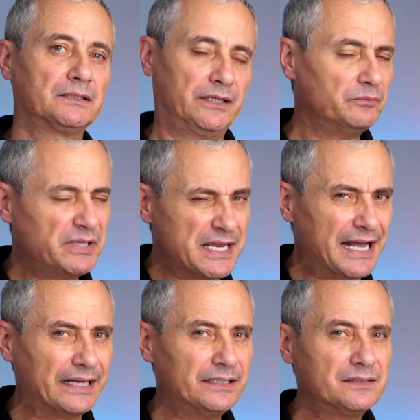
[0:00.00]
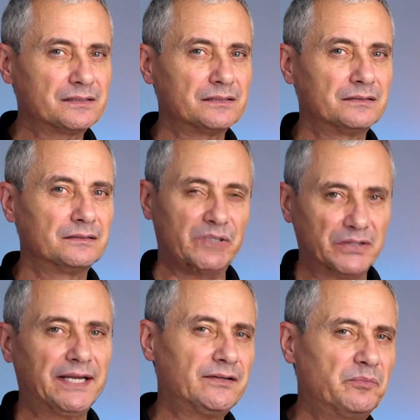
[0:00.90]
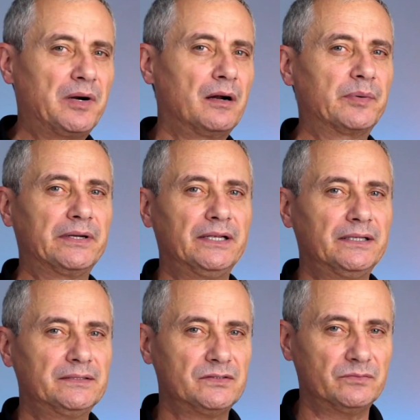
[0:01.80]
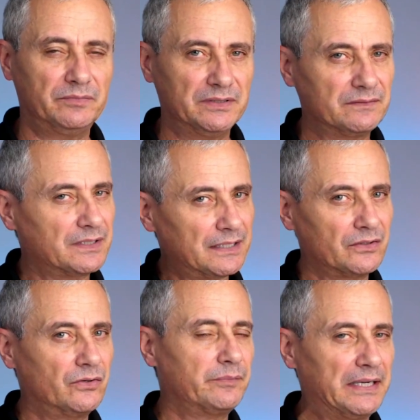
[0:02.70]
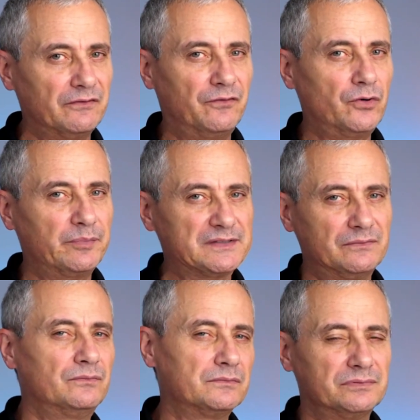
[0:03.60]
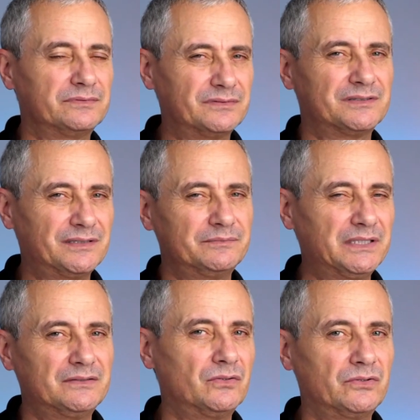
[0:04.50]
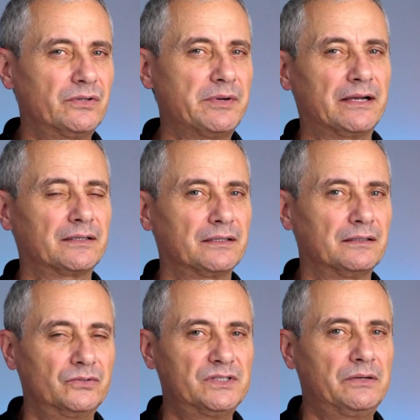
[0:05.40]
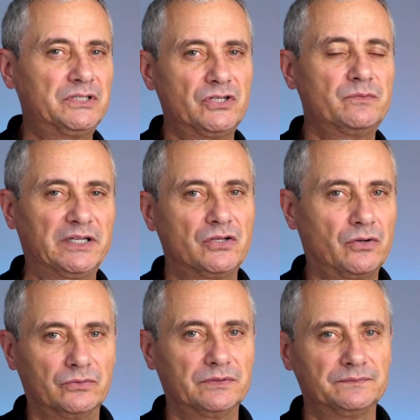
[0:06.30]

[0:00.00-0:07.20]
Like it would be nice. You've been looking at the properties, you've been kind of going back and forth, but something's holding you back. Notice how I changed my tone.